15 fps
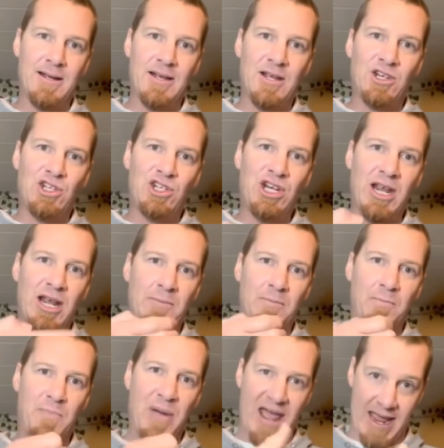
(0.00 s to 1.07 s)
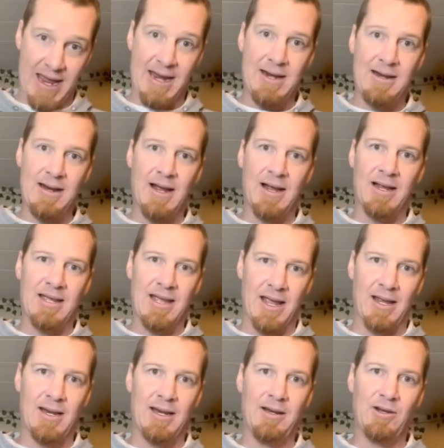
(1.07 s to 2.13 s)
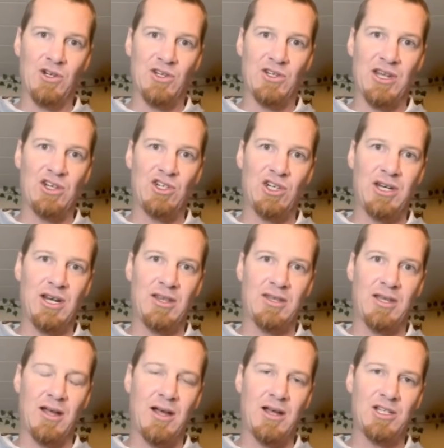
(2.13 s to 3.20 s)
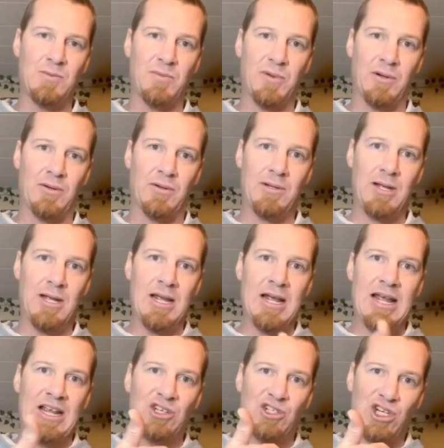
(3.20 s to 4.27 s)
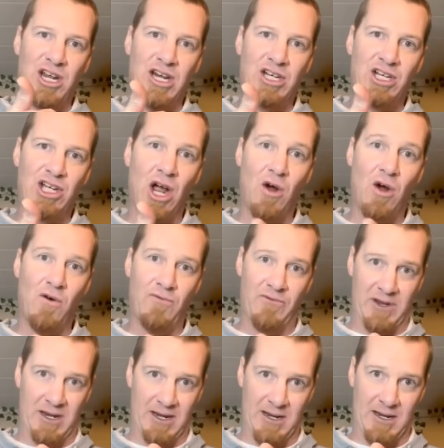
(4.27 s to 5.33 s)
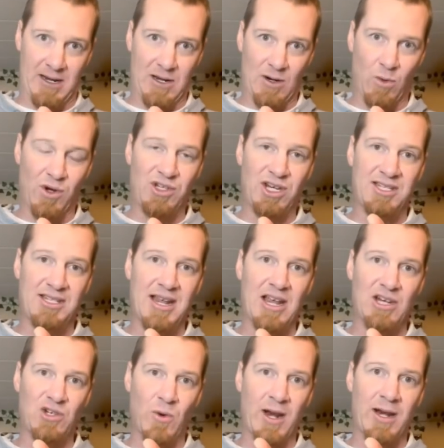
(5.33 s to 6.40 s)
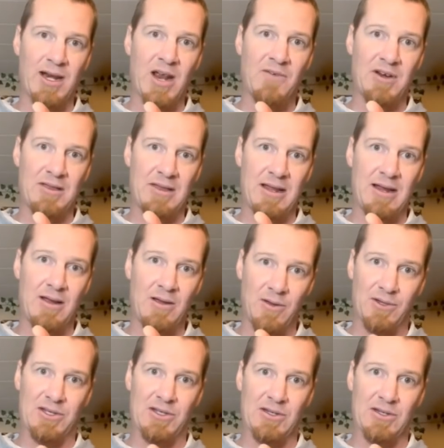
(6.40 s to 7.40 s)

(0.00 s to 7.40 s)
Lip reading: she had pain again, just like she did at the hospital, and she had COVID, which exaggerated everything else.